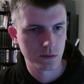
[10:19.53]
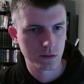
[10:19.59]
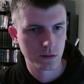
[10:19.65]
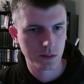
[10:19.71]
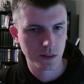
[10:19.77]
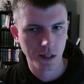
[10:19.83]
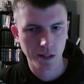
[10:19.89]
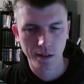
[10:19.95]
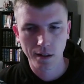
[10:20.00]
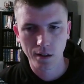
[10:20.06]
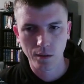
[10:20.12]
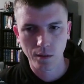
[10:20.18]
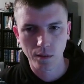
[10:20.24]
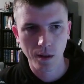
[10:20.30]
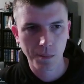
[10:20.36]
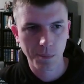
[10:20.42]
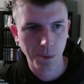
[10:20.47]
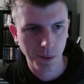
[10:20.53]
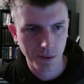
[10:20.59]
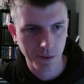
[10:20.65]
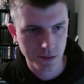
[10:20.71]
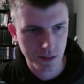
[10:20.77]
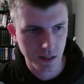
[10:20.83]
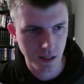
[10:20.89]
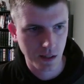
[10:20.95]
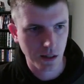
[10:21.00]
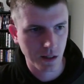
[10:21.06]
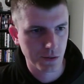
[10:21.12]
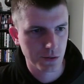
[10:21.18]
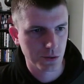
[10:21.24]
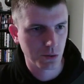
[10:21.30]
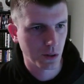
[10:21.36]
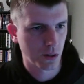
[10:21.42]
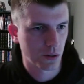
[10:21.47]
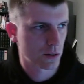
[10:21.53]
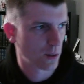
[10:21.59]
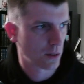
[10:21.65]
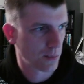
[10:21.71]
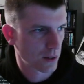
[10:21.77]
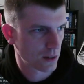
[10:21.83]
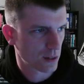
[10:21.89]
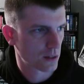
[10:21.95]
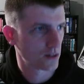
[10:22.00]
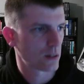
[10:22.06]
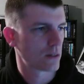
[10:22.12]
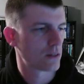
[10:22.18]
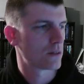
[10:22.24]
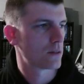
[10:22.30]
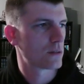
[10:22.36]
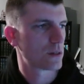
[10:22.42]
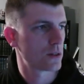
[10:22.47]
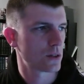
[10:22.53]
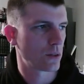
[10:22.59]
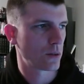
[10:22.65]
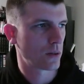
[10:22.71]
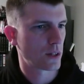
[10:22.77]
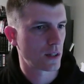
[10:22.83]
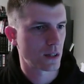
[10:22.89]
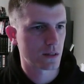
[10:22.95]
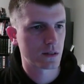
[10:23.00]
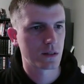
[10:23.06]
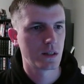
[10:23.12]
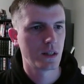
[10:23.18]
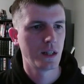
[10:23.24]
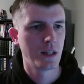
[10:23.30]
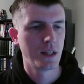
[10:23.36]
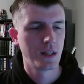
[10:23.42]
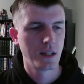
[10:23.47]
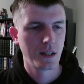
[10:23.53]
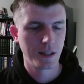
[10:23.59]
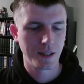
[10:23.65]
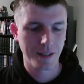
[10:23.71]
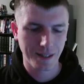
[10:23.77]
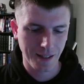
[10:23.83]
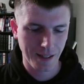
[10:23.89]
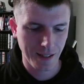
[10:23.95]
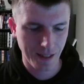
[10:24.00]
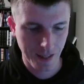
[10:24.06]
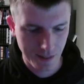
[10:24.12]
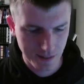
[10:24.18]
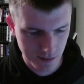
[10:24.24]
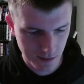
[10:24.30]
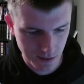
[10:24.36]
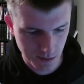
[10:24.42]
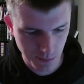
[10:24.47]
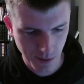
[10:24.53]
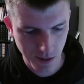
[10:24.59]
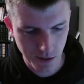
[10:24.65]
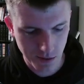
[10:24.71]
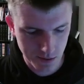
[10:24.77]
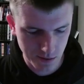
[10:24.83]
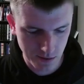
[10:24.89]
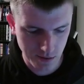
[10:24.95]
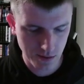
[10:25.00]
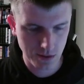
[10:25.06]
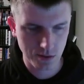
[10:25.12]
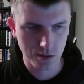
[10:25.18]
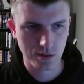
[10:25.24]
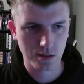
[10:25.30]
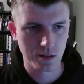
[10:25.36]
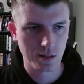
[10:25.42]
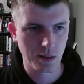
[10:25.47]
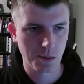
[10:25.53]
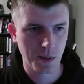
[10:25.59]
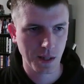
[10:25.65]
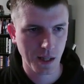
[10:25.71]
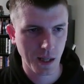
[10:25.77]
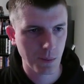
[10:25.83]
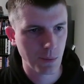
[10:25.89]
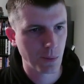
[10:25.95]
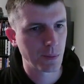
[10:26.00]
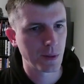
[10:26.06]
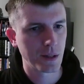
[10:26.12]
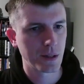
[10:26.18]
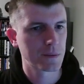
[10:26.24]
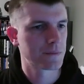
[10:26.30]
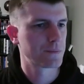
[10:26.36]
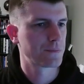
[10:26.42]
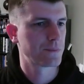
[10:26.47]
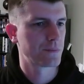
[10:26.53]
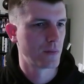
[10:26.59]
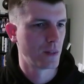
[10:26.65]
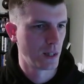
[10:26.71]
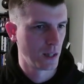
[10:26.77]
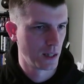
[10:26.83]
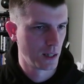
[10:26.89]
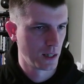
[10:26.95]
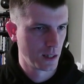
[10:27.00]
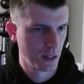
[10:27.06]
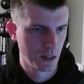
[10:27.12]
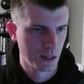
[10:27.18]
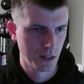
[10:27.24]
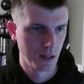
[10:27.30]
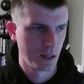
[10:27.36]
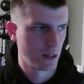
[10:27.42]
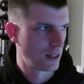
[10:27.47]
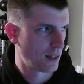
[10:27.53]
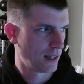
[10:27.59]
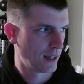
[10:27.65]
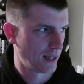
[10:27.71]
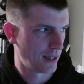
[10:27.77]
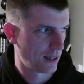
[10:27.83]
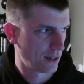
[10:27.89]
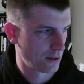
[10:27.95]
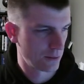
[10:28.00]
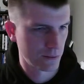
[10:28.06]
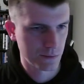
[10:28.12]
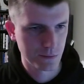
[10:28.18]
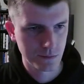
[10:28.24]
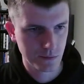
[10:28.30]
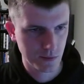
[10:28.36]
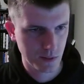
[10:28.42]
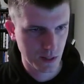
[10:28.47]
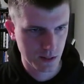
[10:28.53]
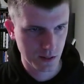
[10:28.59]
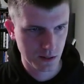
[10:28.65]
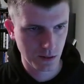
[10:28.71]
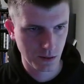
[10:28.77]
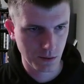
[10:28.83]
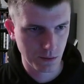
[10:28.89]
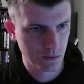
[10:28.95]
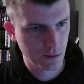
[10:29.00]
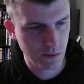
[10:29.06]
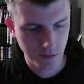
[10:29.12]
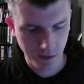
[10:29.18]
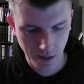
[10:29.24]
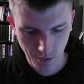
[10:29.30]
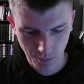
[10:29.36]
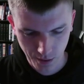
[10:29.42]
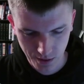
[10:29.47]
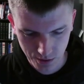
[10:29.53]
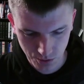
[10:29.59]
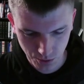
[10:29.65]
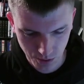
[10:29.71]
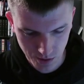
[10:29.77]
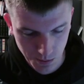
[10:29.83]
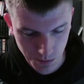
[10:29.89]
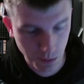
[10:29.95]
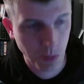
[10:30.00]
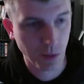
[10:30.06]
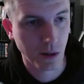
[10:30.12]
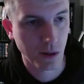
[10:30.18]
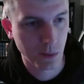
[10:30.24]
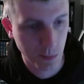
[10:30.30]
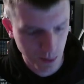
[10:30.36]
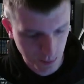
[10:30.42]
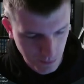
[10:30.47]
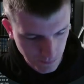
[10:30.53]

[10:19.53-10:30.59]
Yeah, I don't know. I'll probably have to take it off screen or something to show this. Again, I guess it doesn't matter since this is just a dummy app, but I don't know. It's still, I want George to be proud of me.